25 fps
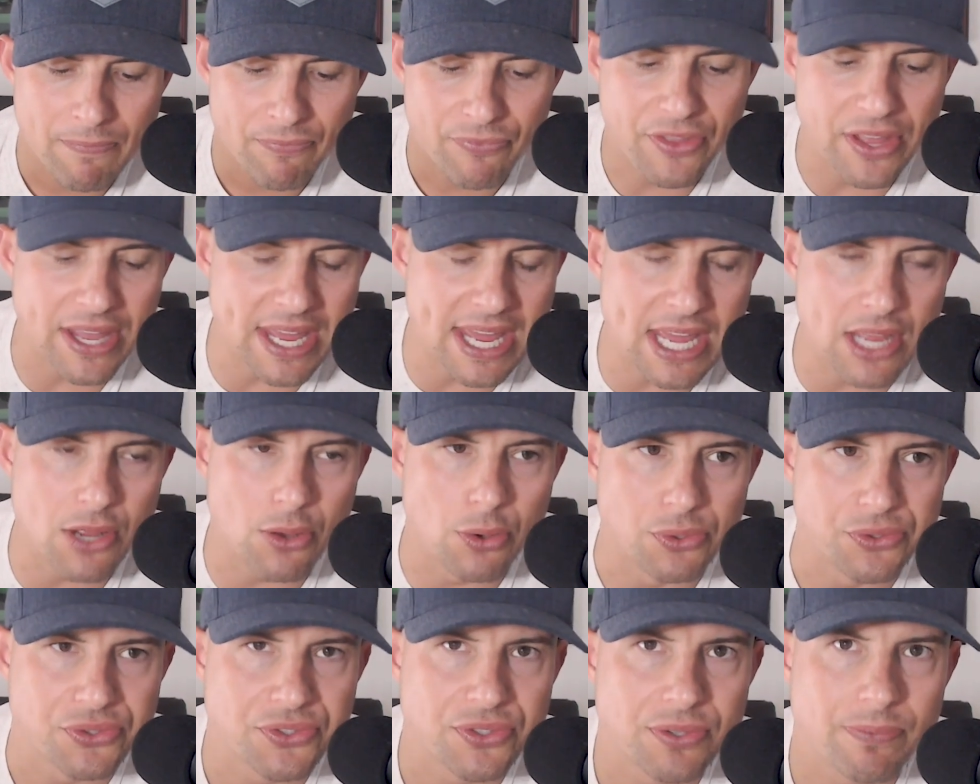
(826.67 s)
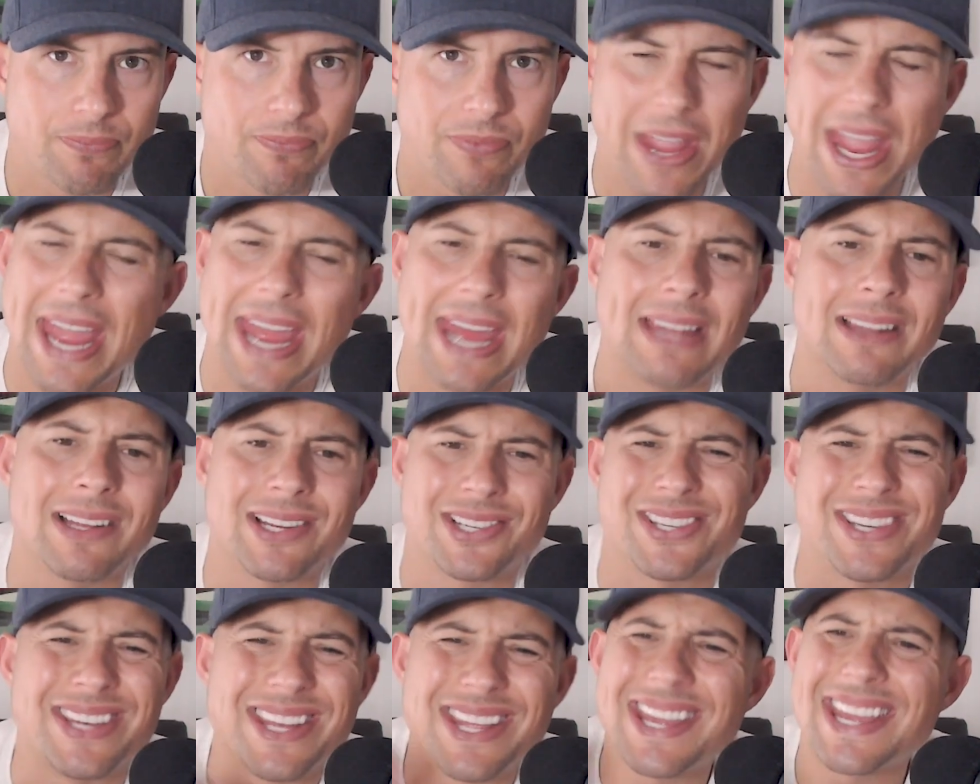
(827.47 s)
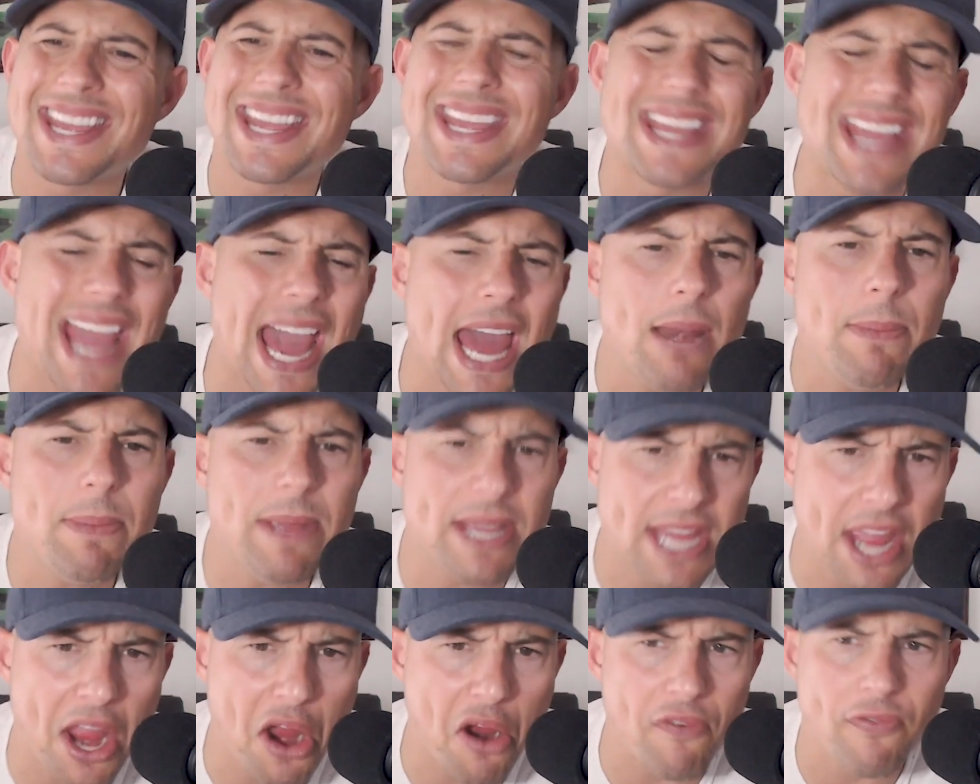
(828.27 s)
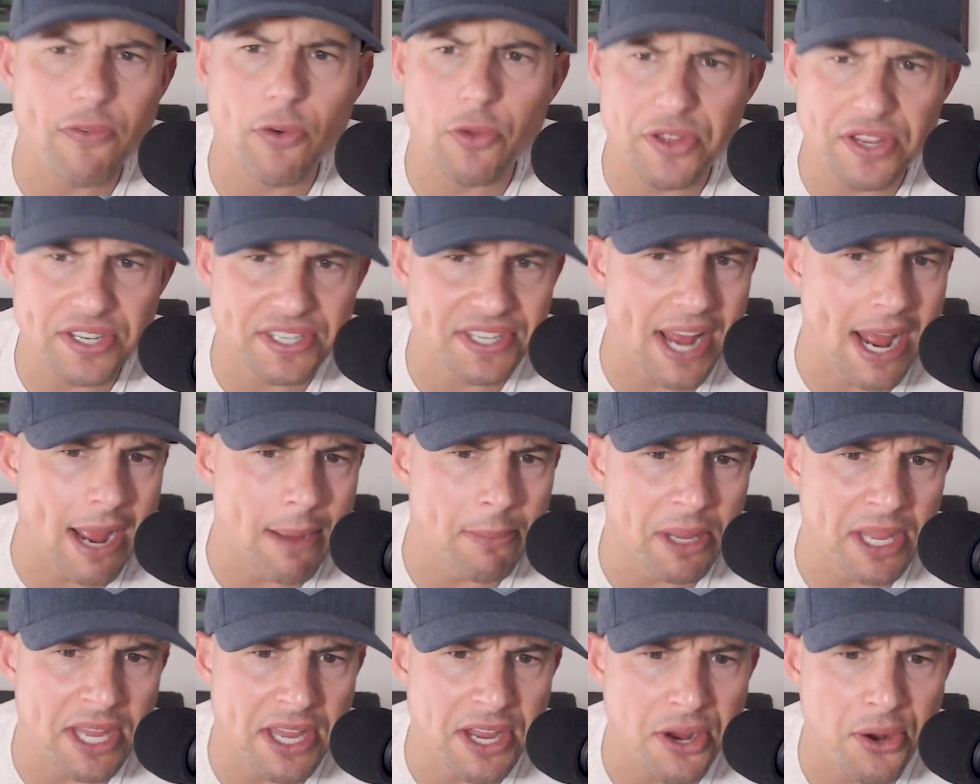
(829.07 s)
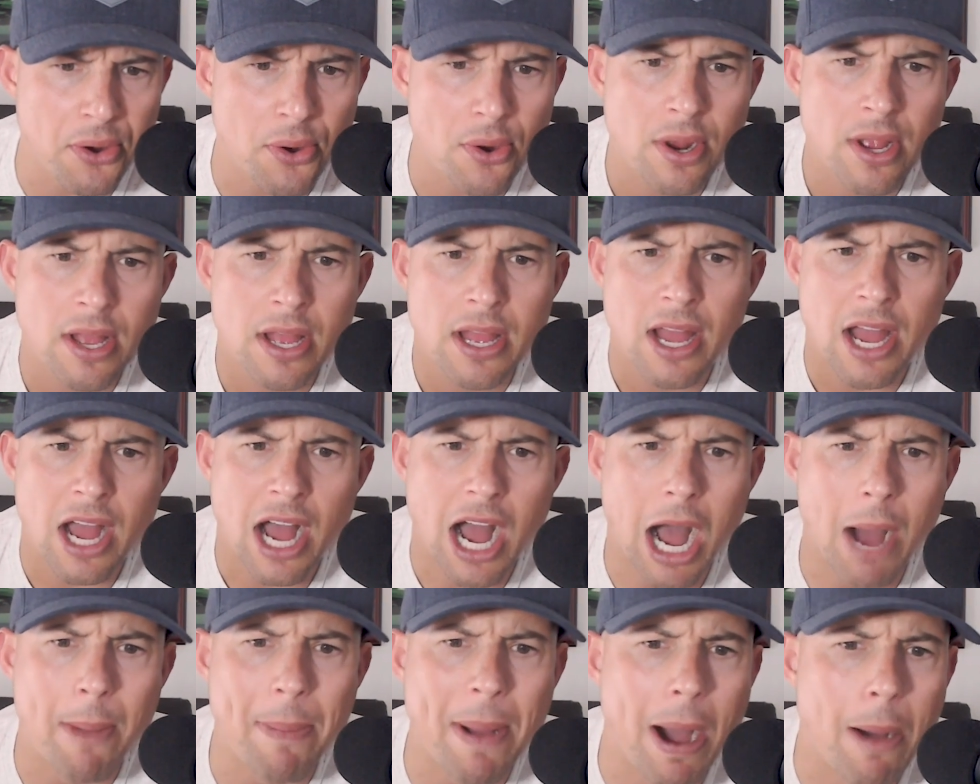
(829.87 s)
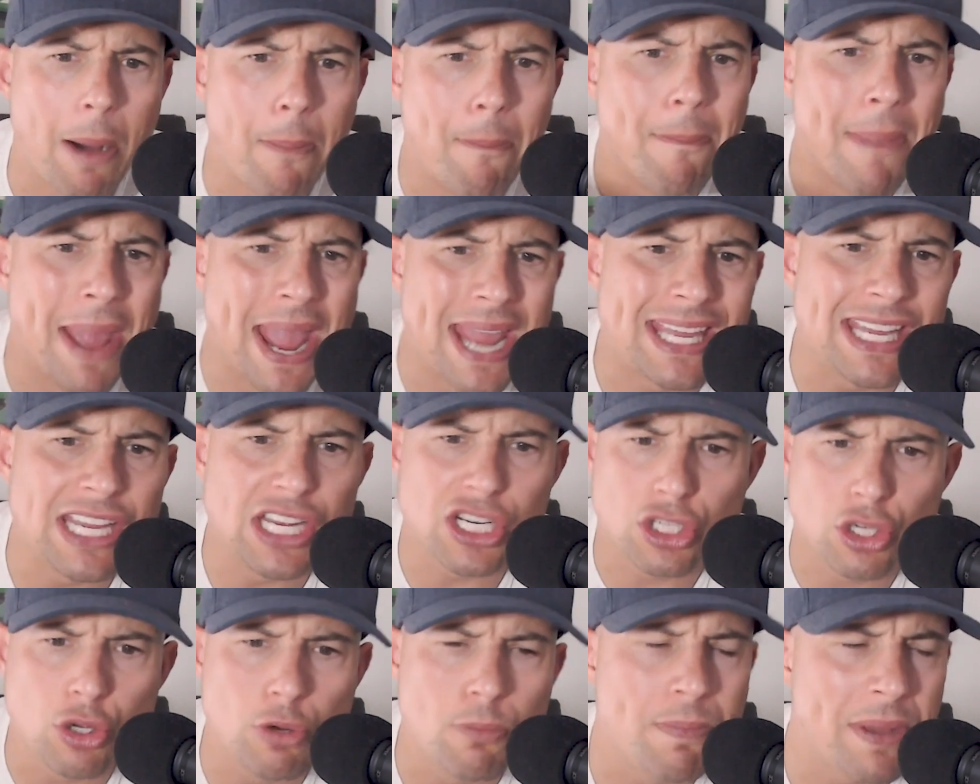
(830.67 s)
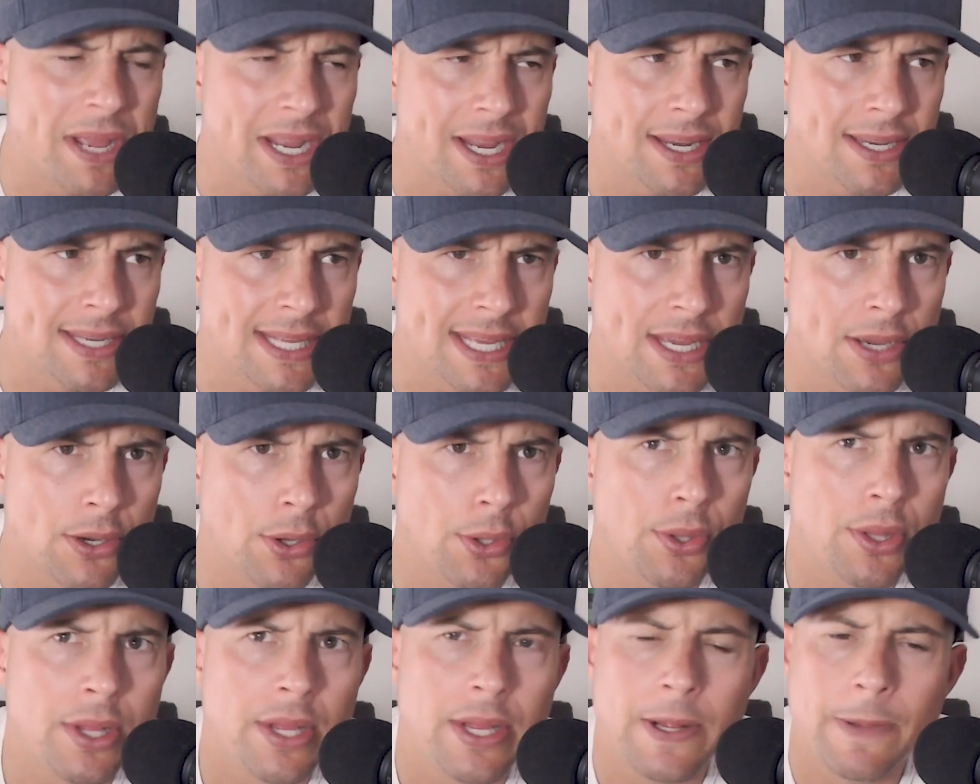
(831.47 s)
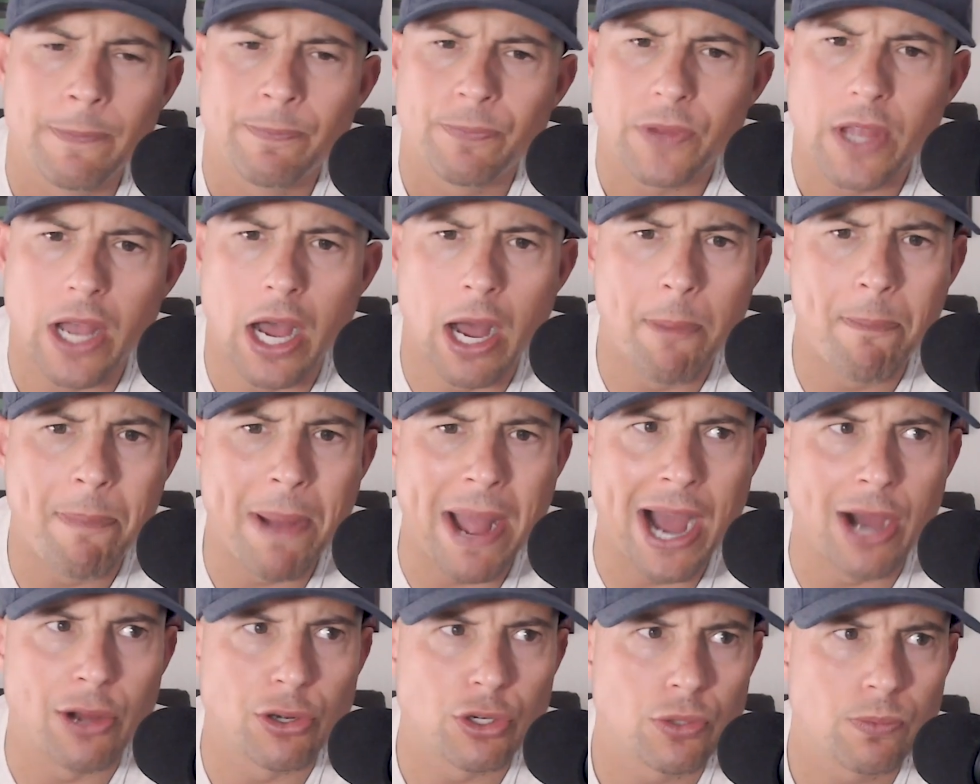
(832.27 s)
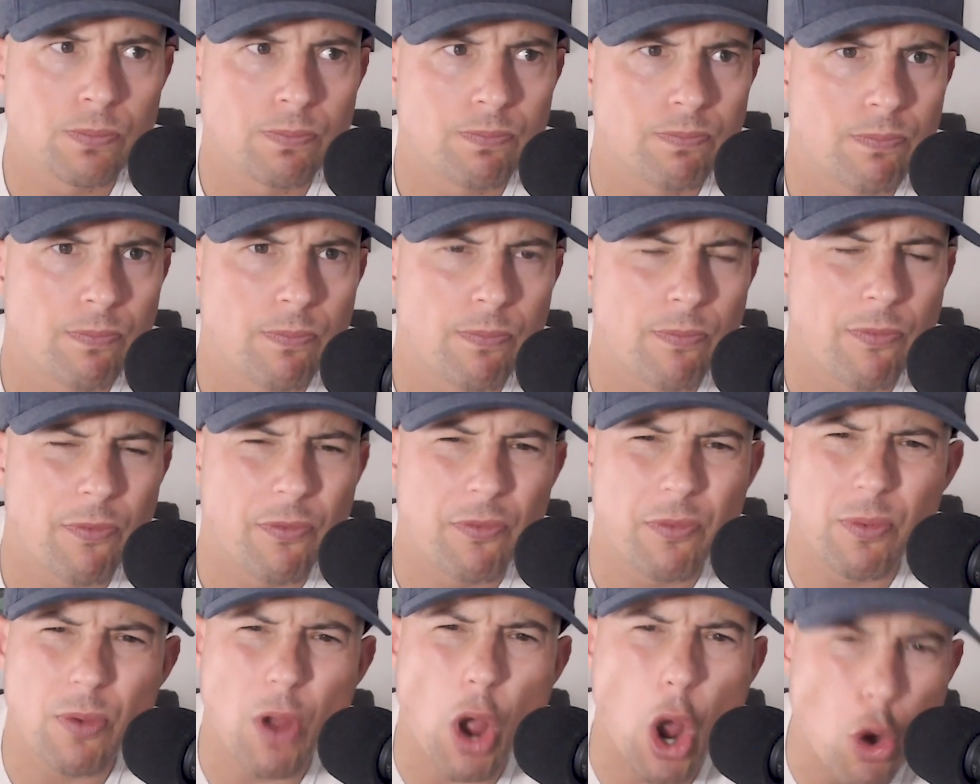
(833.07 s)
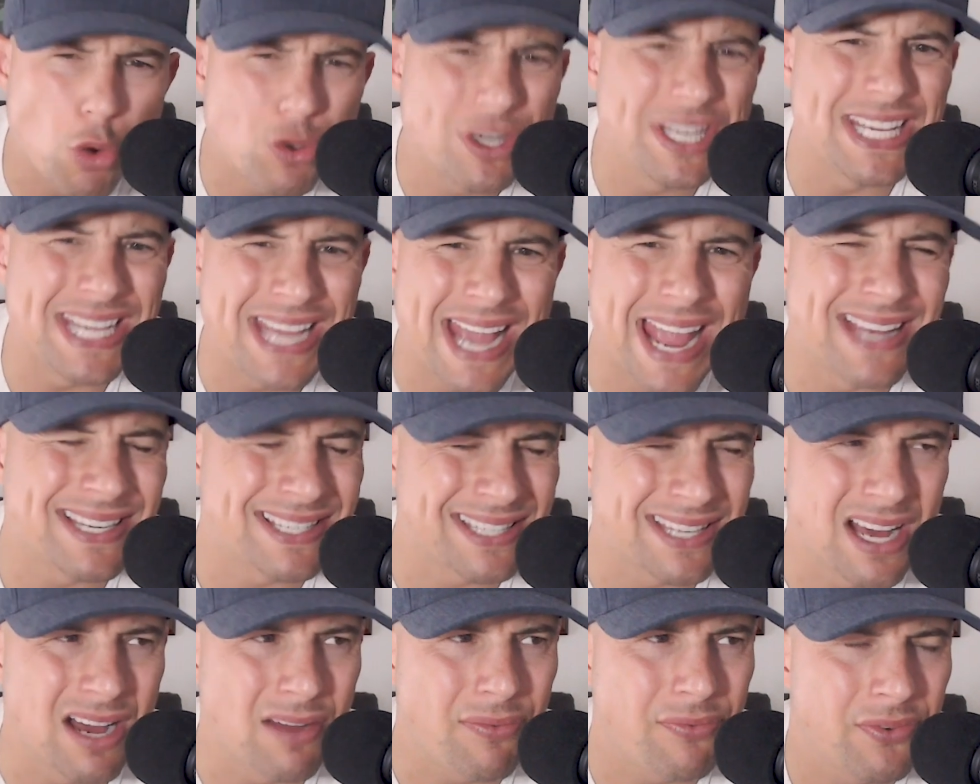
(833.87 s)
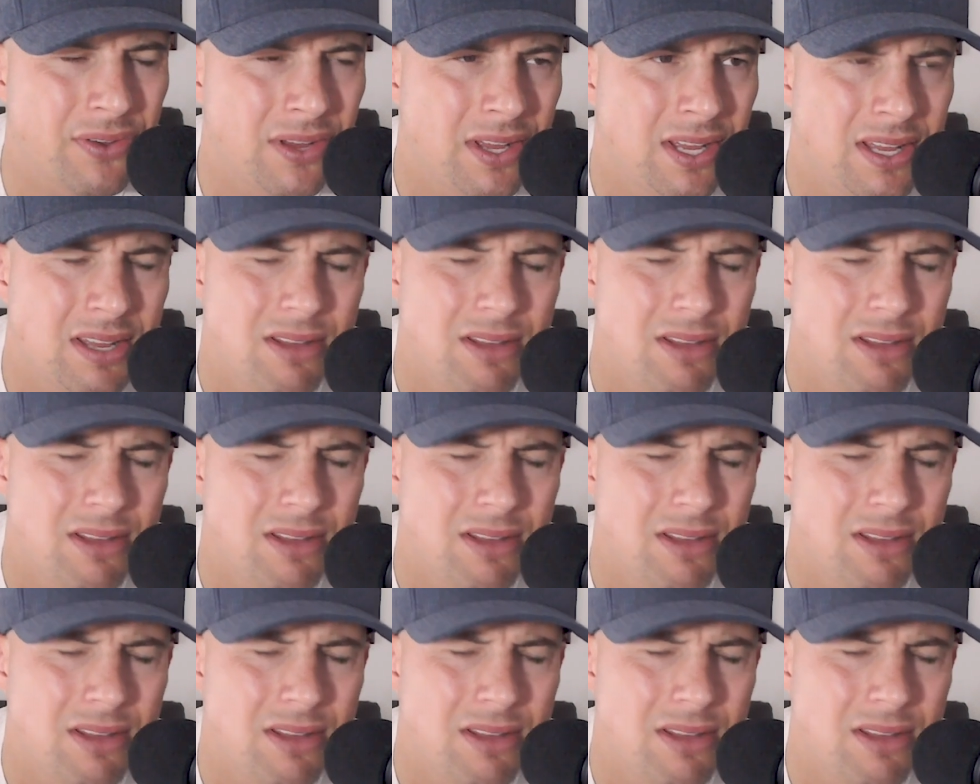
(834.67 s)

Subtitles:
The Eagles. And listen, you got to be careful this time of year about making too big a deal about OTA stuff.